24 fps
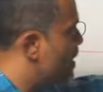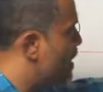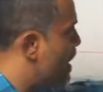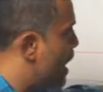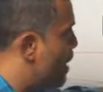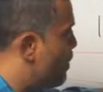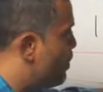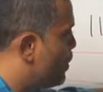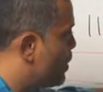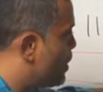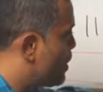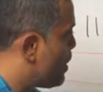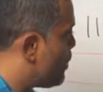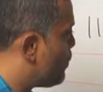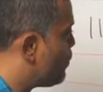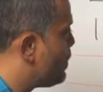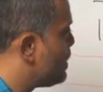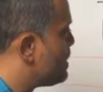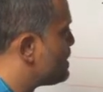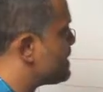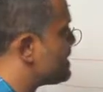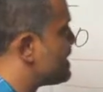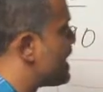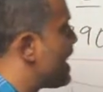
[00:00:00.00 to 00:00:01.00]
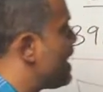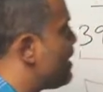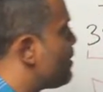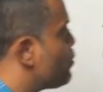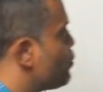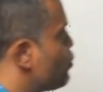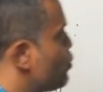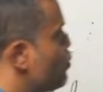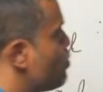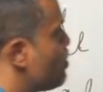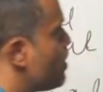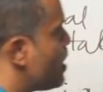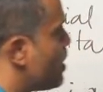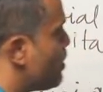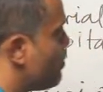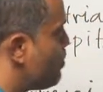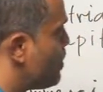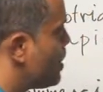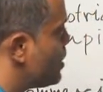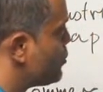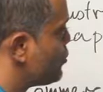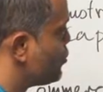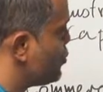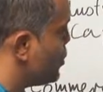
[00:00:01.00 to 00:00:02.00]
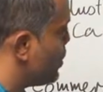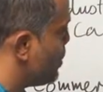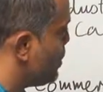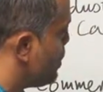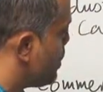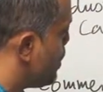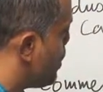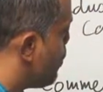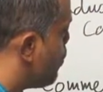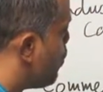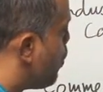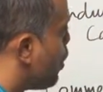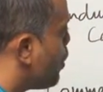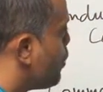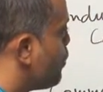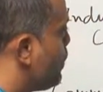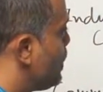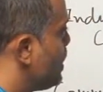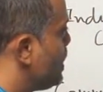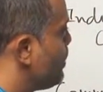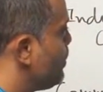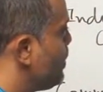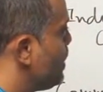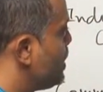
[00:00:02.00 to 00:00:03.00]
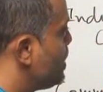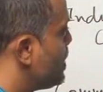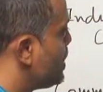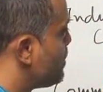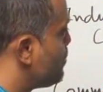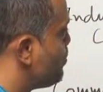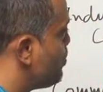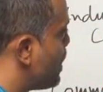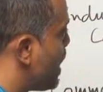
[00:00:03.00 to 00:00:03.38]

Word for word: capital will sell to merchant. What will be that